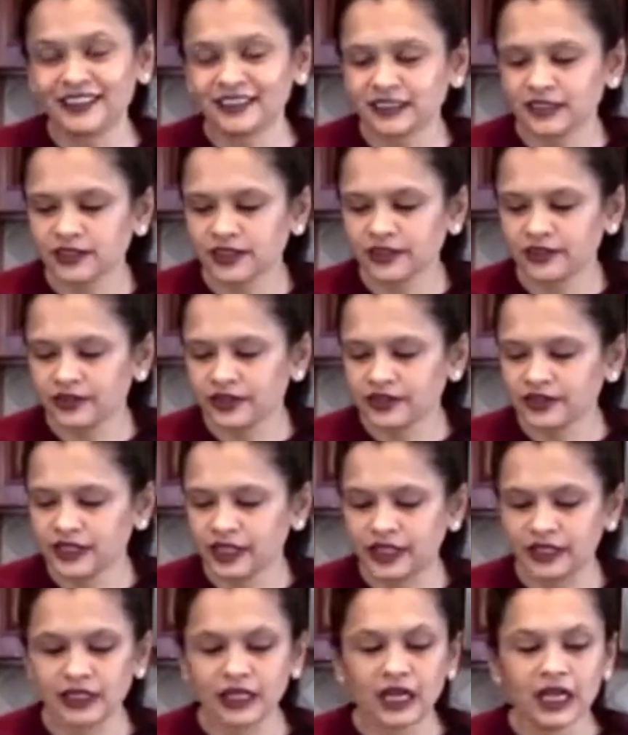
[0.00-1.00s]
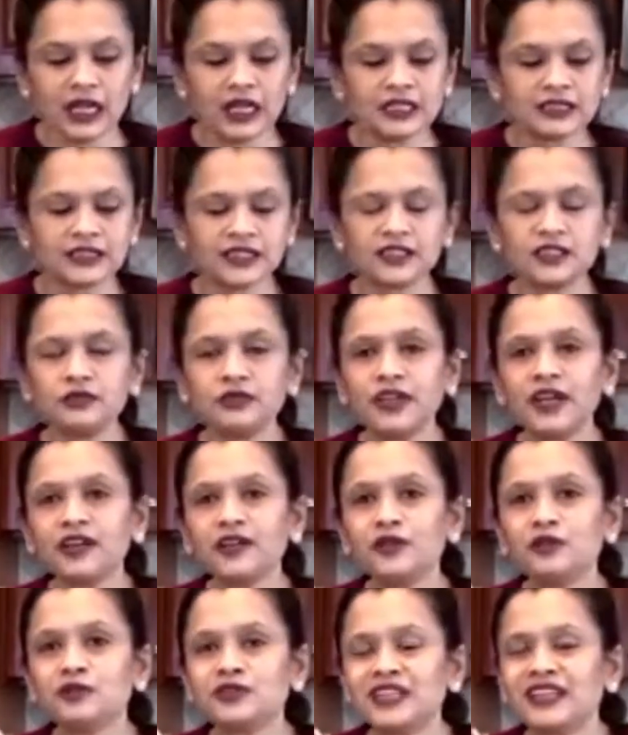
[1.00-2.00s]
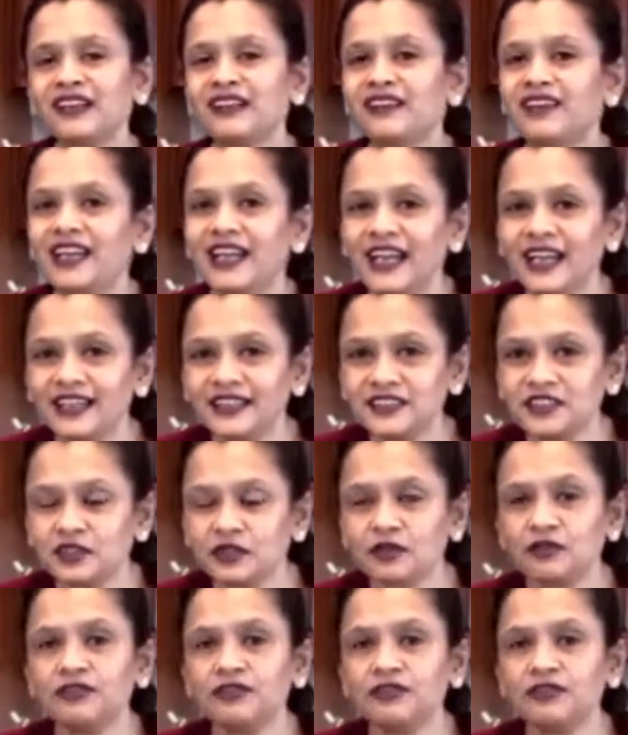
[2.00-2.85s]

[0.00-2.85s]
This is interesting. Since we are using dates